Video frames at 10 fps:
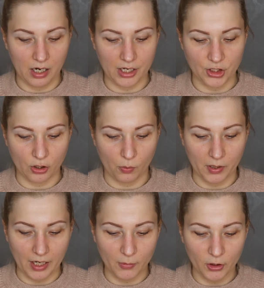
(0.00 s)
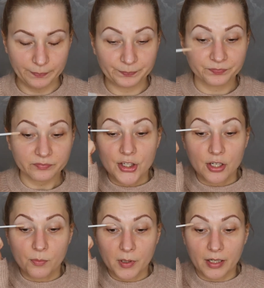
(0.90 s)
eyeshadow primer.
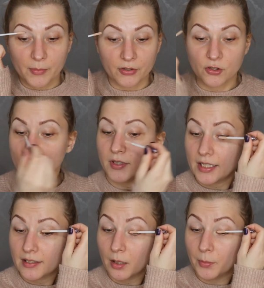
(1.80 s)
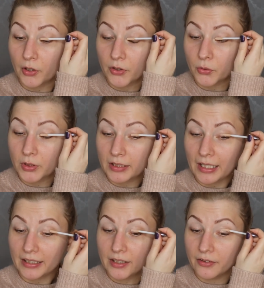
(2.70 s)
Eyeshadow primer just is a product
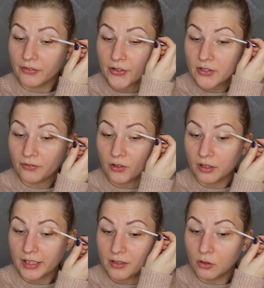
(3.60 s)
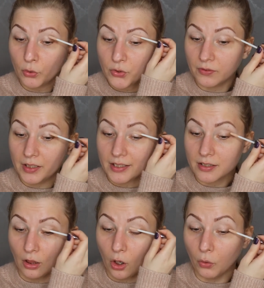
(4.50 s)
that, first of all, it goes really
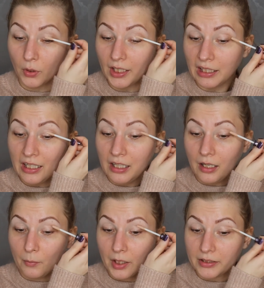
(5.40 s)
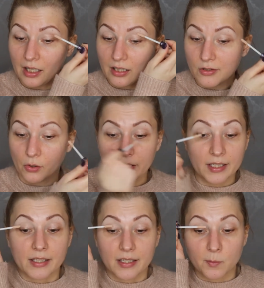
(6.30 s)
slowly, but also
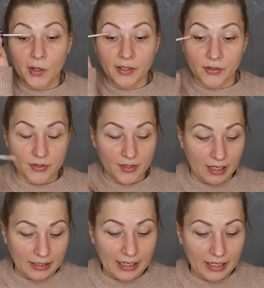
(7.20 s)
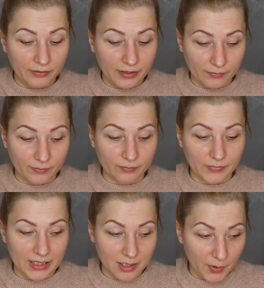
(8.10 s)
it expires. I have
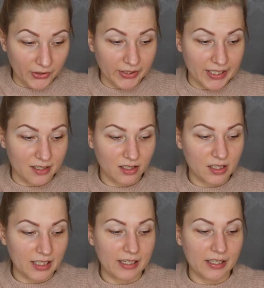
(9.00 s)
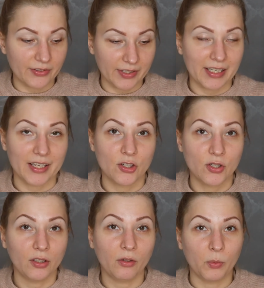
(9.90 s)
experienced
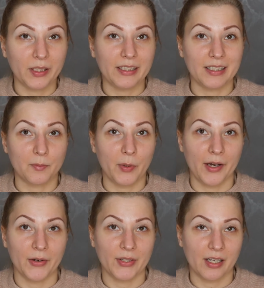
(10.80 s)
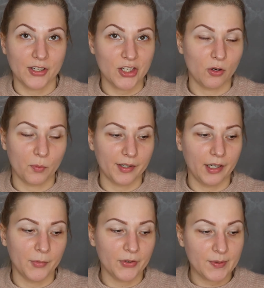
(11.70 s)
irritation with expired eyeshadow
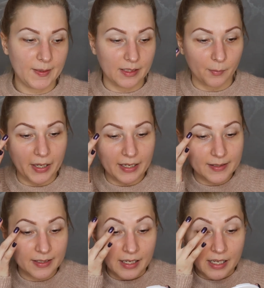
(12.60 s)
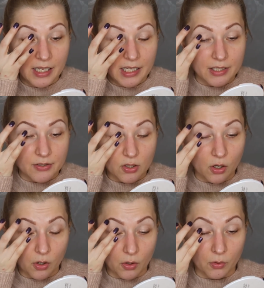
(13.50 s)
primers in the past,
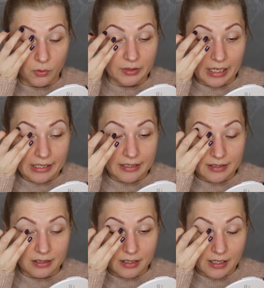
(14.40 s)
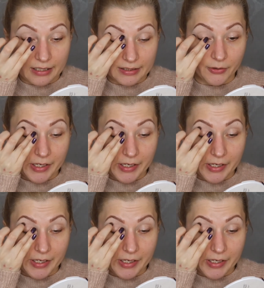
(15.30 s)
so that is like the